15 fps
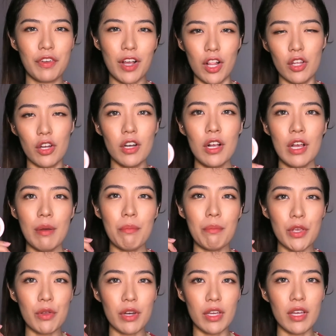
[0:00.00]
color,
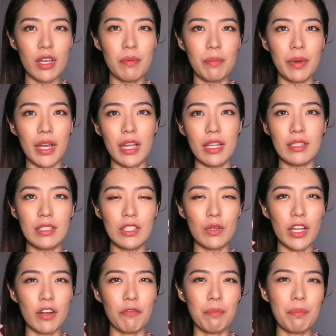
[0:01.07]
muted but still
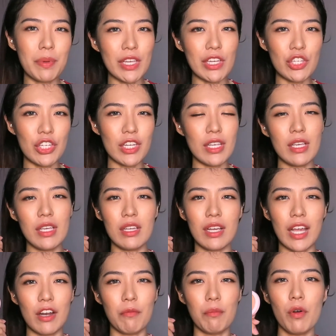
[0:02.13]
kind of beachy,
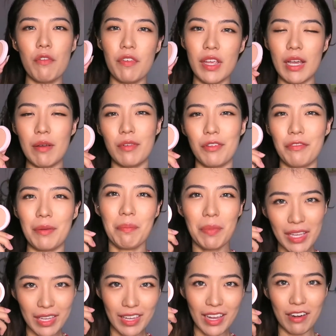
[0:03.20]
kind of mauvey, kind of a
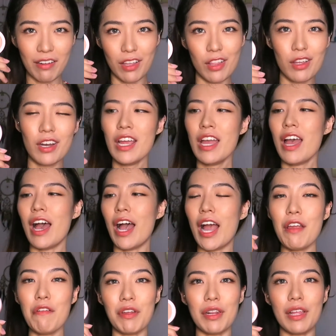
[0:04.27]
pinky kind of color.
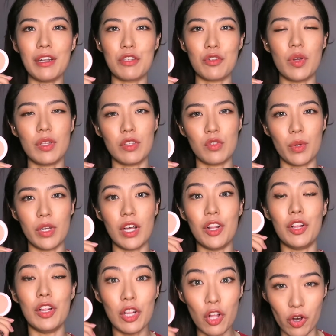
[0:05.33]
I really enjoy this one a
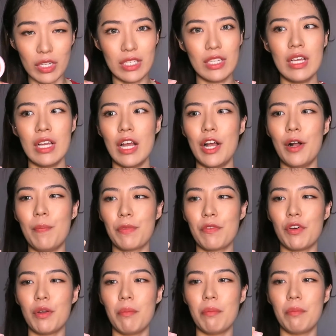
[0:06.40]
lot
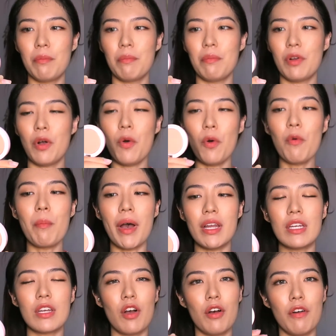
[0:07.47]
for the whole
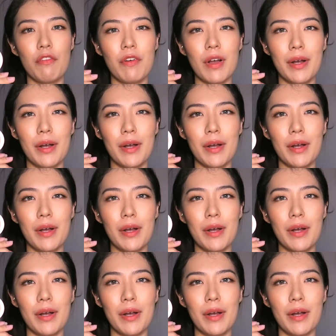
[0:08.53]
month of